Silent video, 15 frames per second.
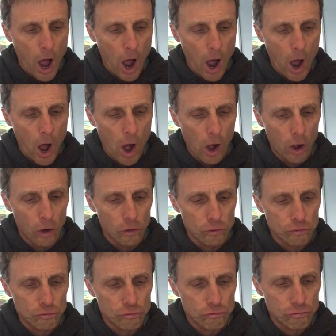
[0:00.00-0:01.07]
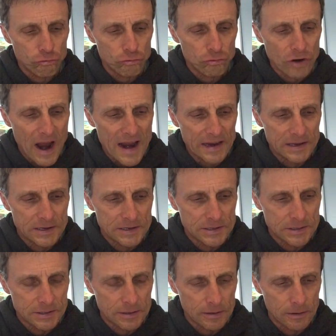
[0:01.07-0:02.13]
All right.
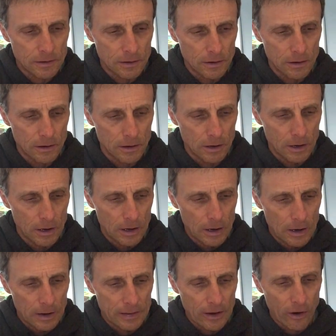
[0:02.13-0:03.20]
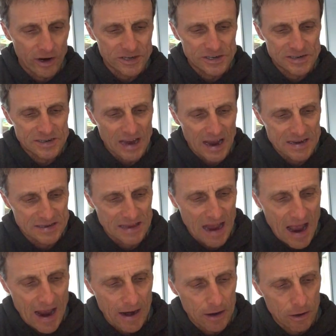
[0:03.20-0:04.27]
Now exercise
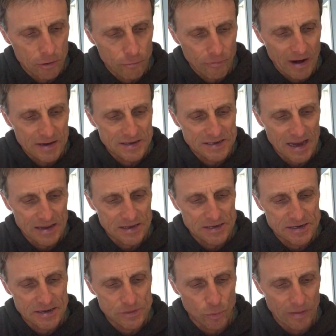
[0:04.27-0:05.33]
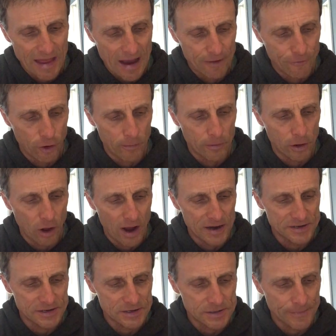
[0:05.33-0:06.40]
9, write sentences with adverb
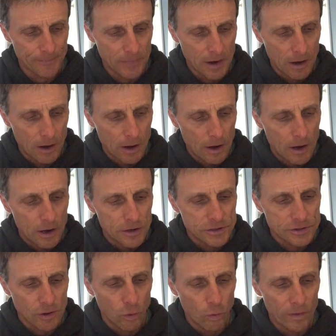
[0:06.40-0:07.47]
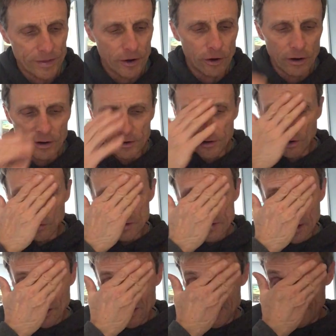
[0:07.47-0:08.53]
clauses. So what they're going to do is
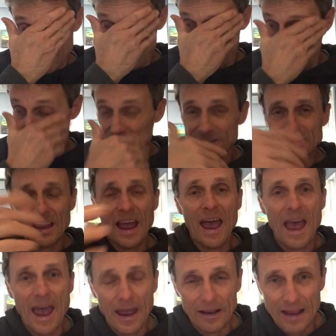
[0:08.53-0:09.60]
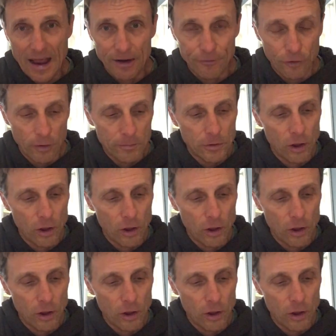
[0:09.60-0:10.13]
they're going to tell you just to add adverb